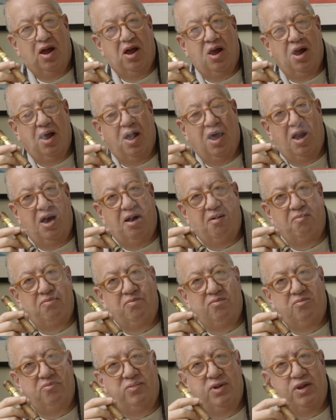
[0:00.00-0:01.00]

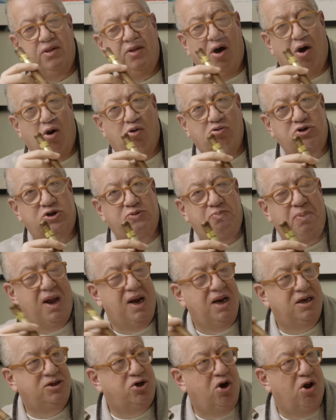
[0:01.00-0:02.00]
The whole
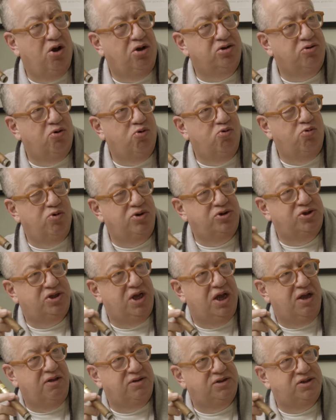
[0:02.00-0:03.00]
Spanish lot all
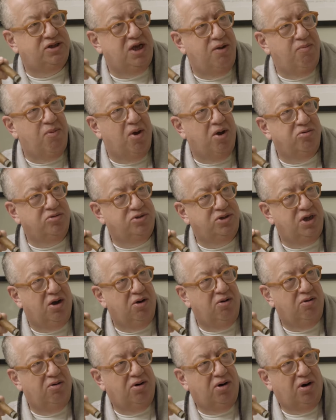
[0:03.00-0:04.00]
stay at the same
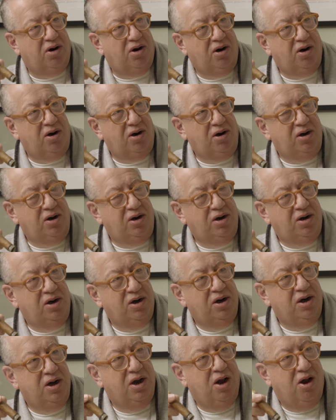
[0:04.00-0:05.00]
hotel.
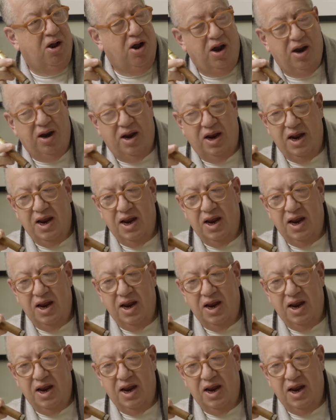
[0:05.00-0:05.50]
All right,